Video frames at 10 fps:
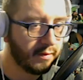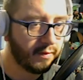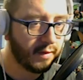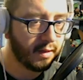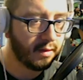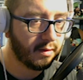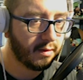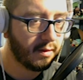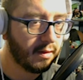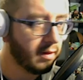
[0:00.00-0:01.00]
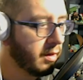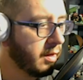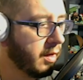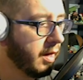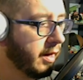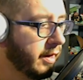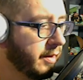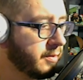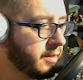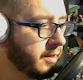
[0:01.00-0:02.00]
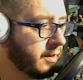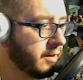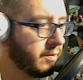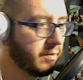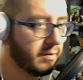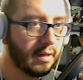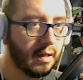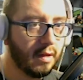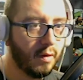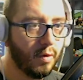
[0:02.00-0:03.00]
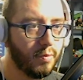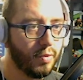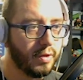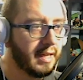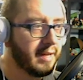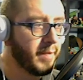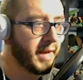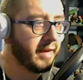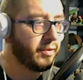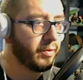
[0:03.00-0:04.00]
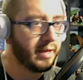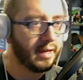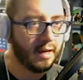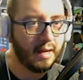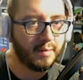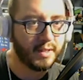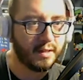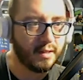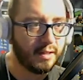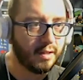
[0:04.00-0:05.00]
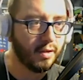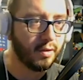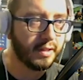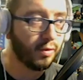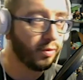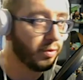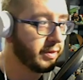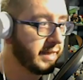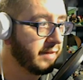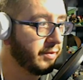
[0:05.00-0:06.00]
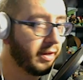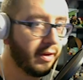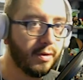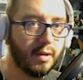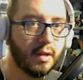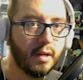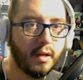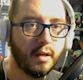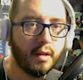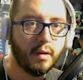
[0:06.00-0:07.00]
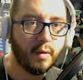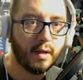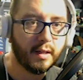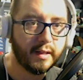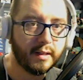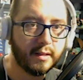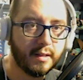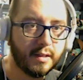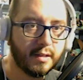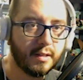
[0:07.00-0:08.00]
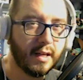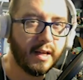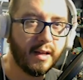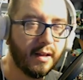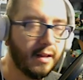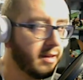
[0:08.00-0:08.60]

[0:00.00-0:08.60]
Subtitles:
fine. All right, so one more time back through here. I'm just going to slowly scroll down the code while I just say